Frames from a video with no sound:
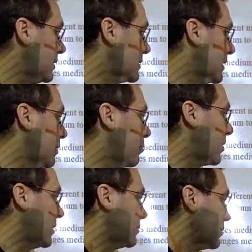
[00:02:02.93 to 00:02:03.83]
it's going to
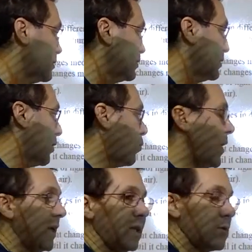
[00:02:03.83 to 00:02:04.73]
bend
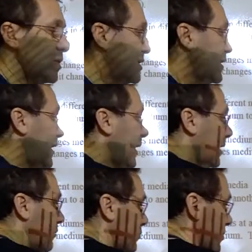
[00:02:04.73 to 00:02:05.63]
away. In other words, the
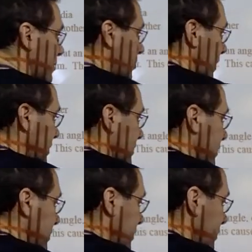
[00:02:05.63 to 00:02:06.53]
angle with respect
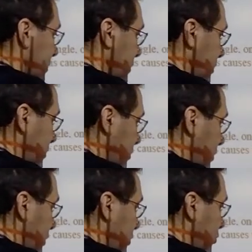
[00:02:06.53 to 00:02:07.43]
to
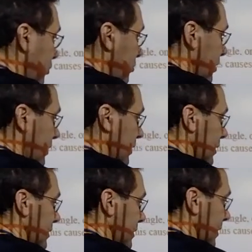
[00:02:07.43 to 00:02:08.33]
this normal here
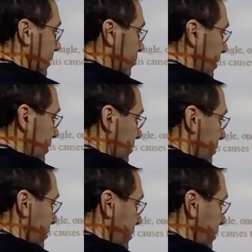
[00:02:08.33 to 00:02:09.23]
is going to get bigger.
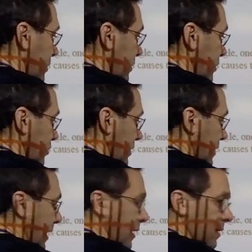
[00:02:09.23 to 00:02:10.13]
So this
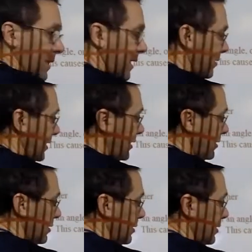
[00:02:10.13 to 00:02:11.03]
angle down
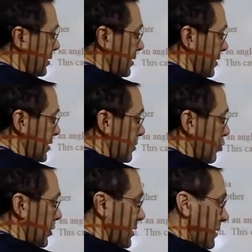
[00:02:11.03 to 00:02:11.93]
here is
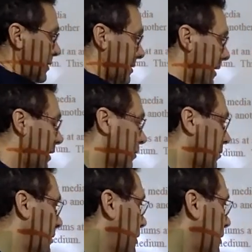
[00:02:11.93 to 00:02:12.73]
smaller than this angle.